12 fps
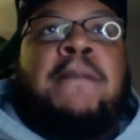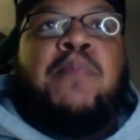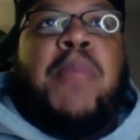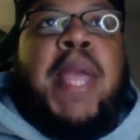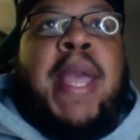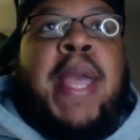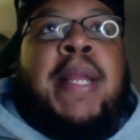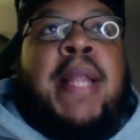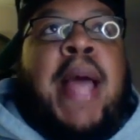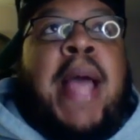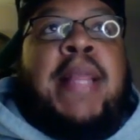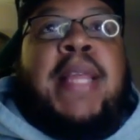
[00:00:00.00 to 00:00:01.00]
and
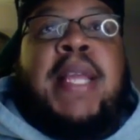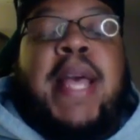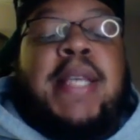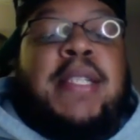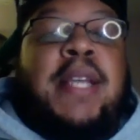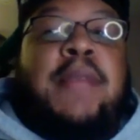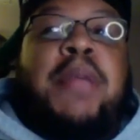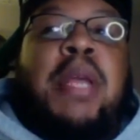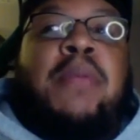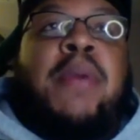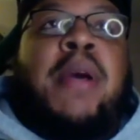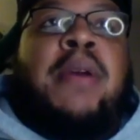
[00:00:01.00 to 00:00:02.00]
I think last night he played
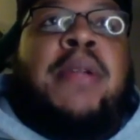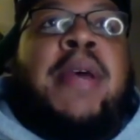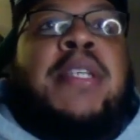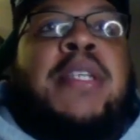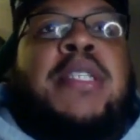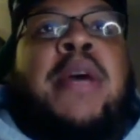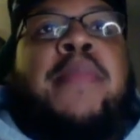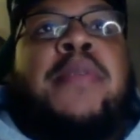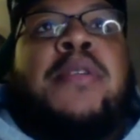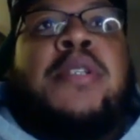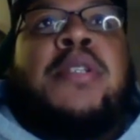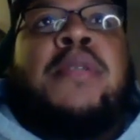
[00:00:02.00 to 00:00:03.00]
well. Now his
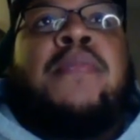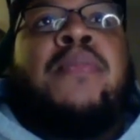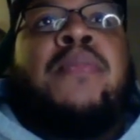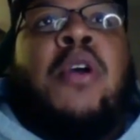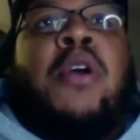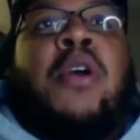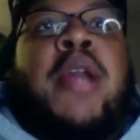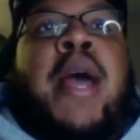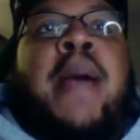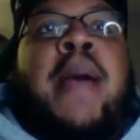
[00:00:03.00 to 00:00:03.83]
numbers are not